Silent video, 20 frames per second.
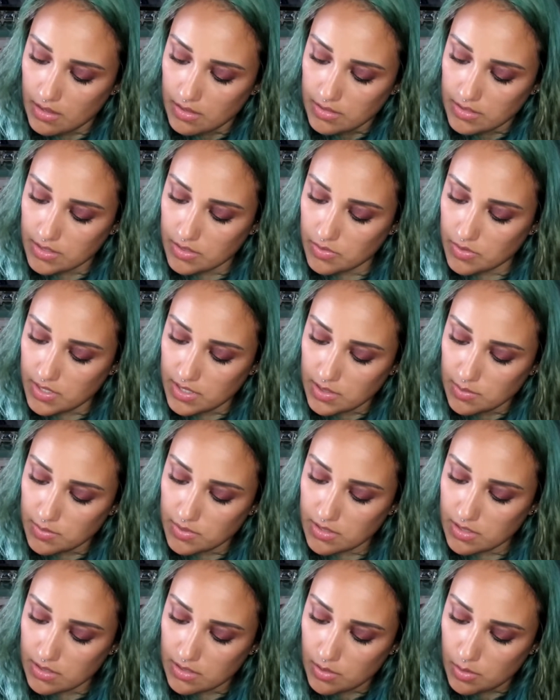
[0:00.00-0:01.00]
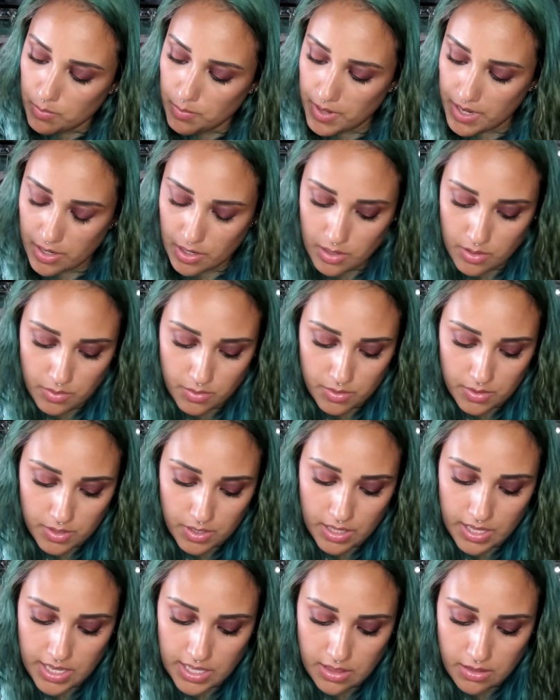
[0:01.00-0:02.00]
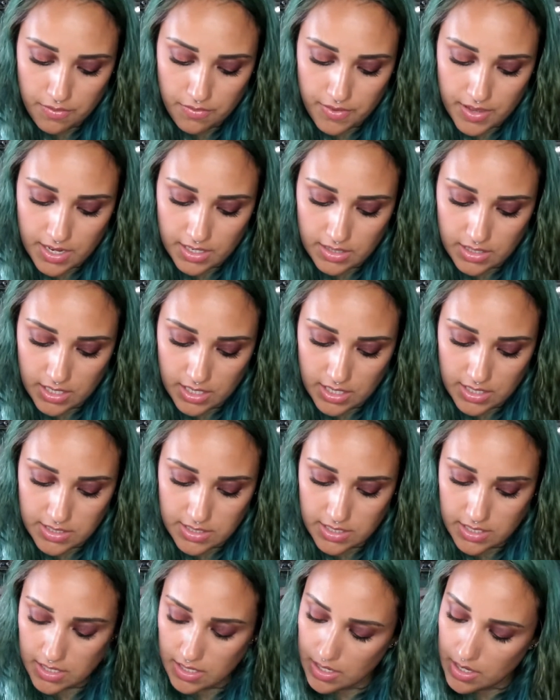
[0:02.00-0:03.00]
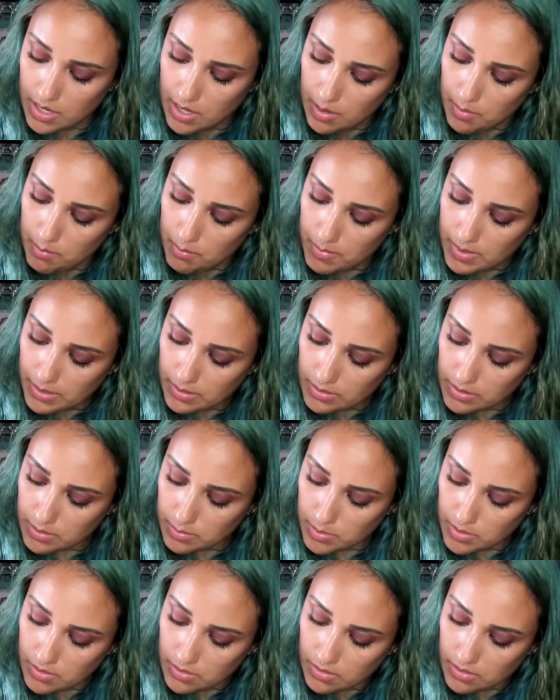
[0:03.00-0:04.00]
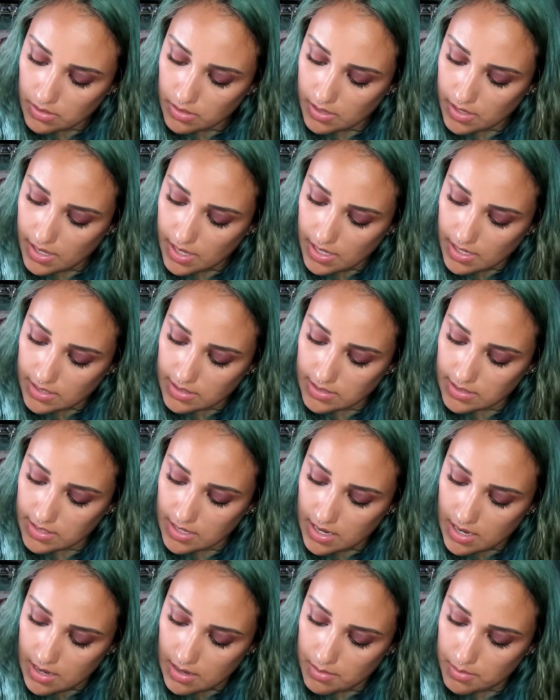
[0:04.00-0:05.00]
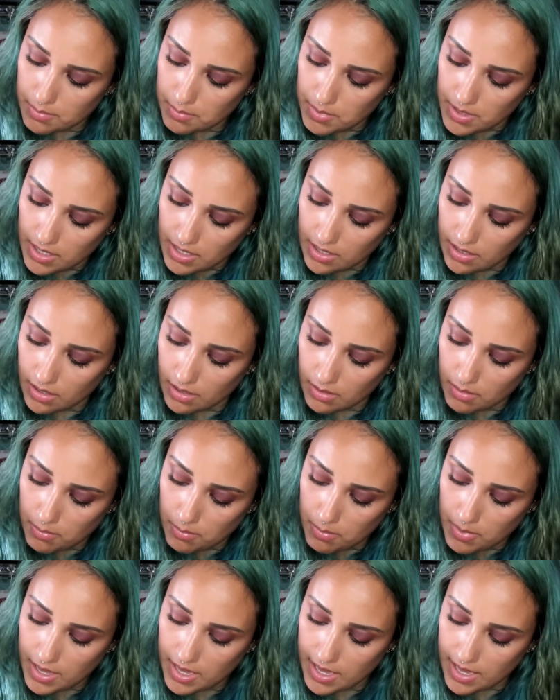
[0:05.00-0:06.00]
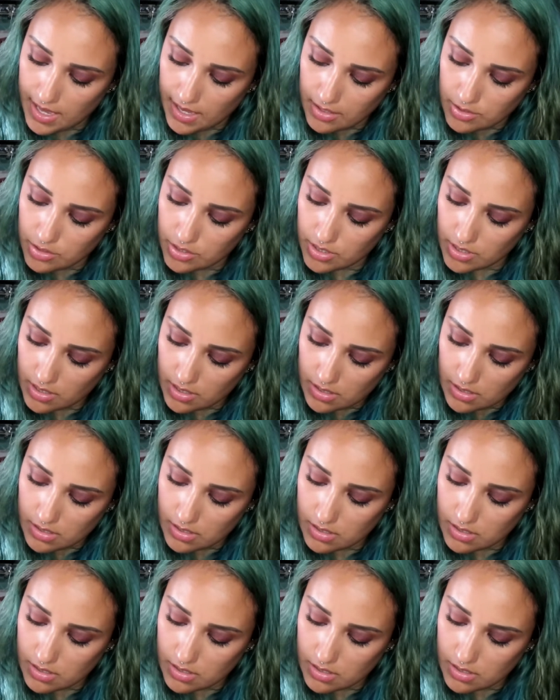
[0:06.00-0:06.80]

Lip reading: So this one's a little better in the fact that it's buildable and it's not being patchy.